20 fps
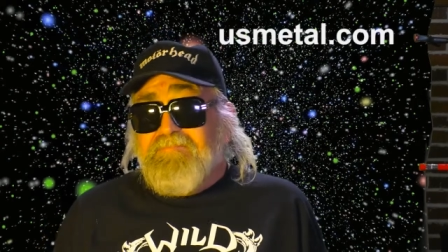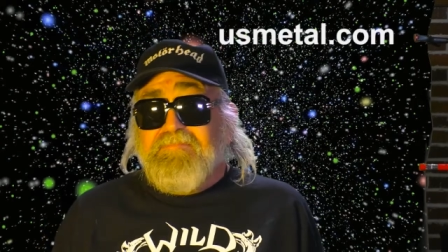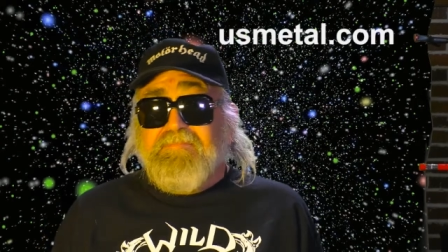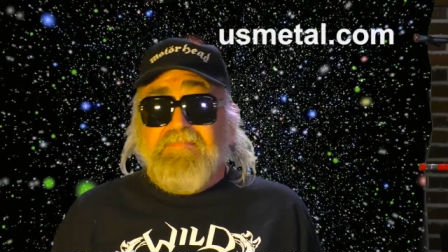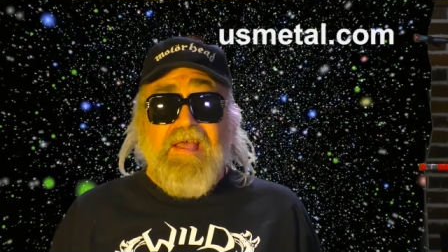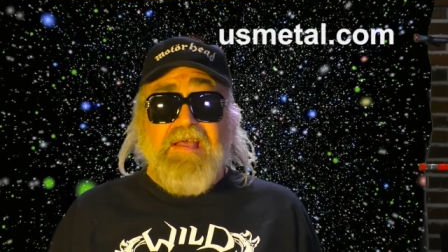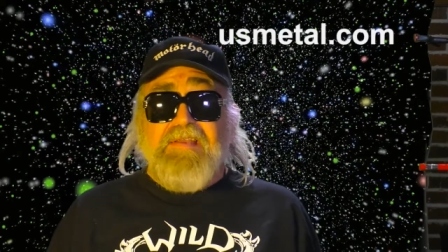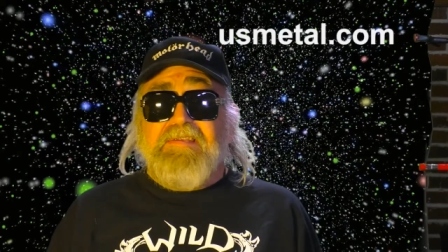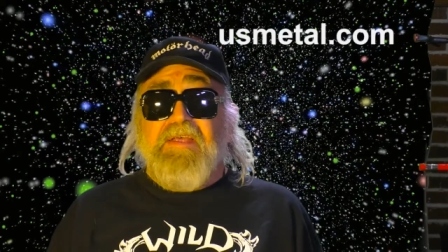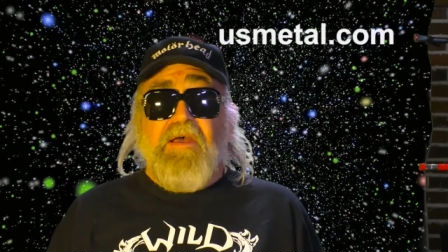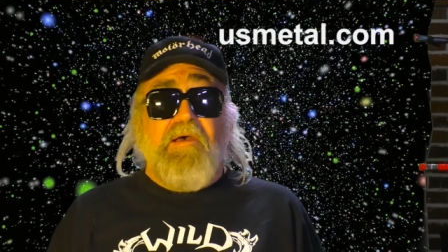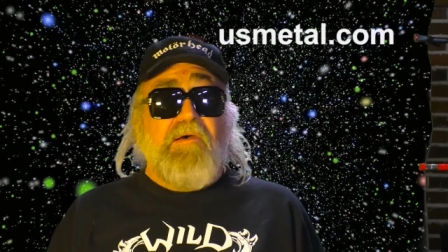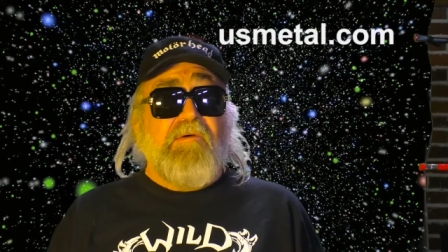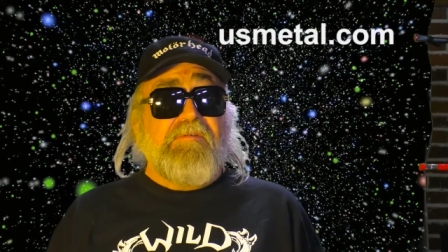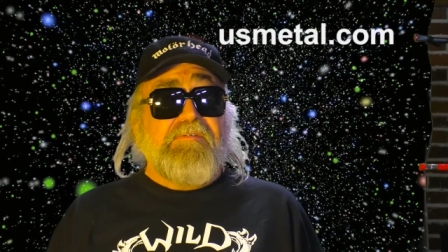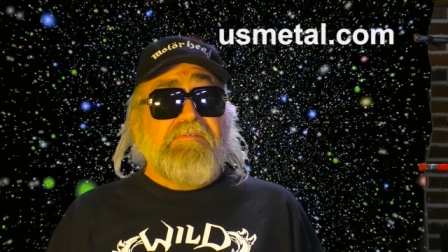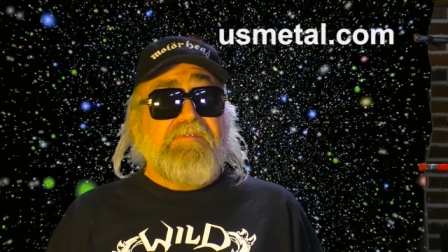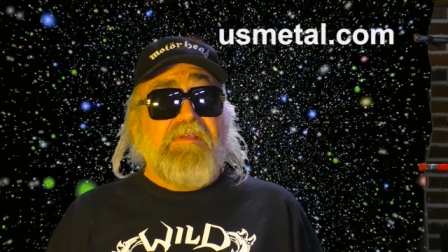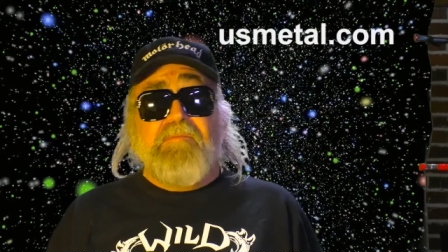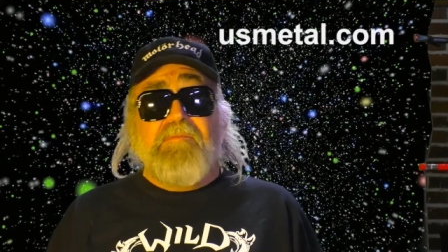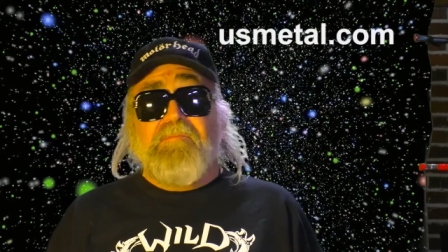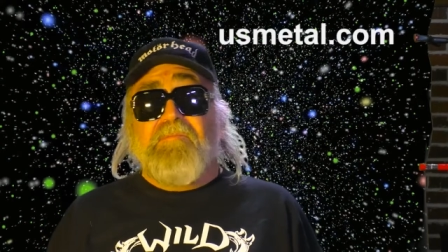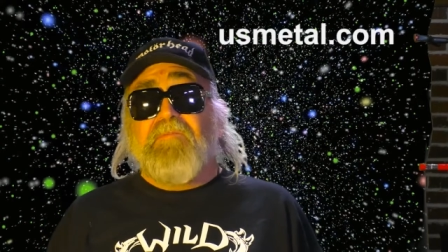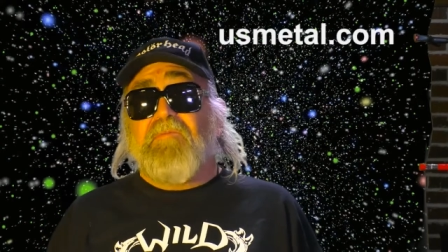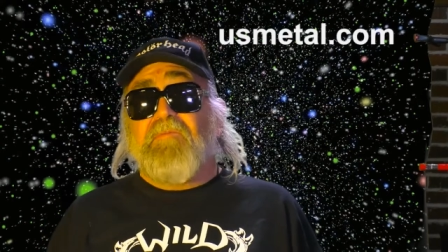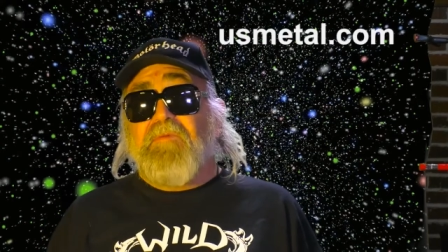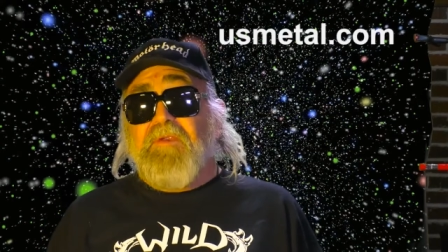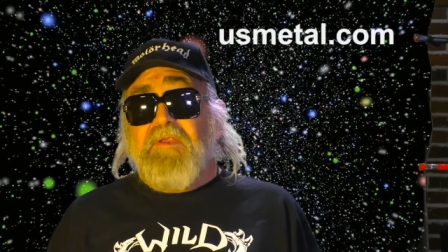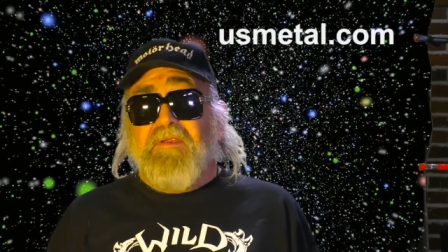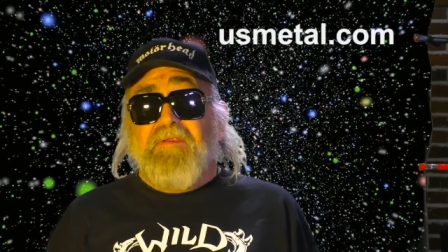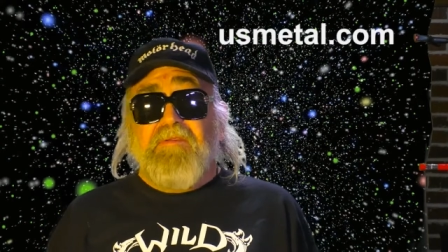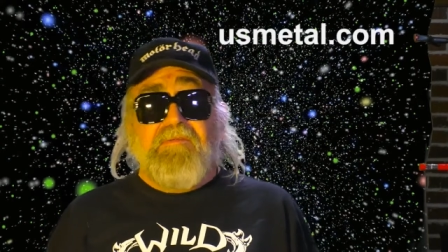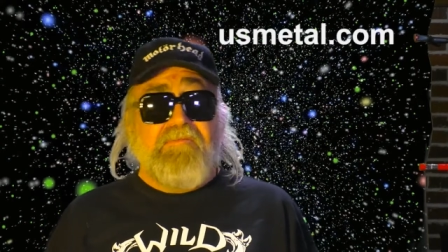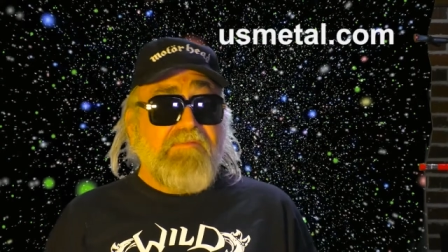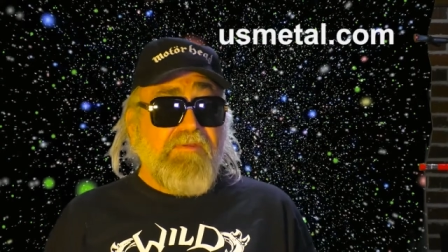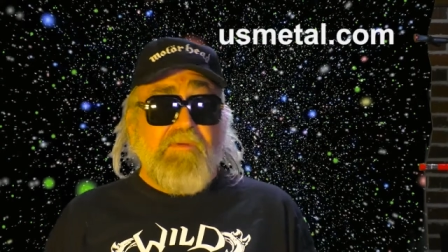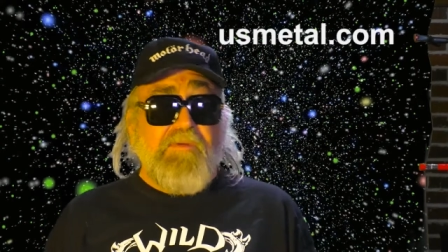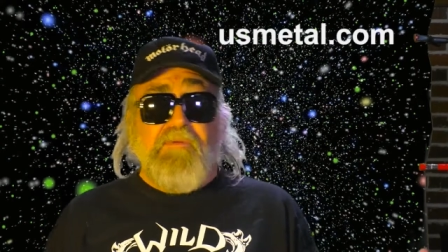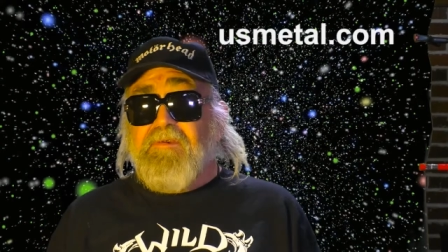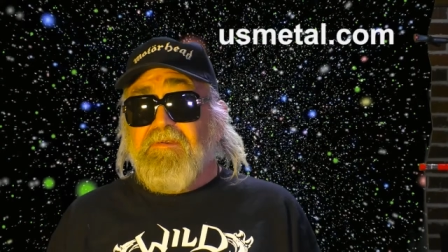That's how some
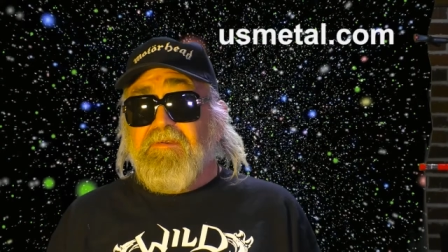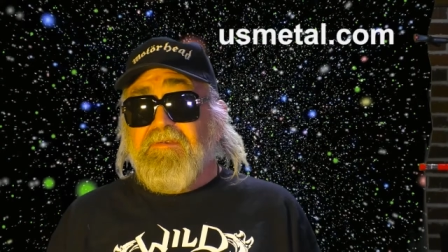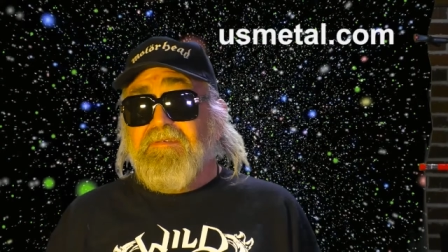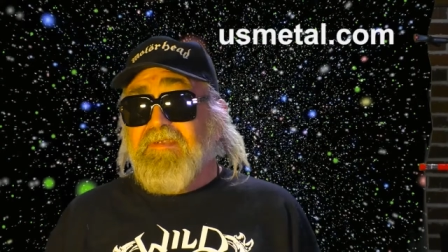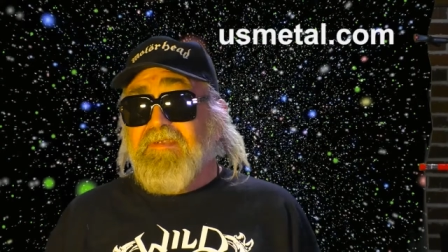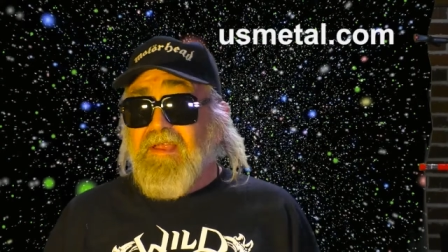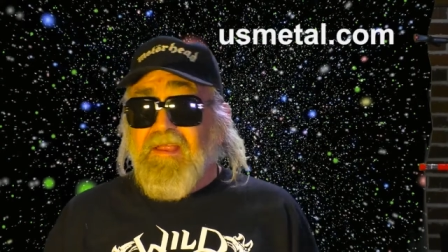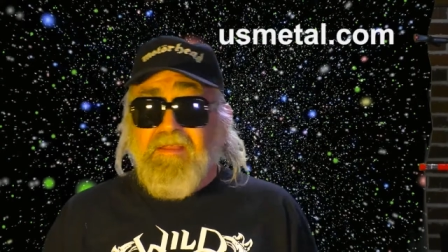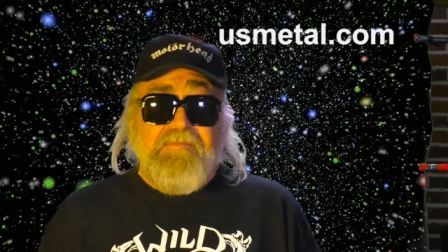reviewers say,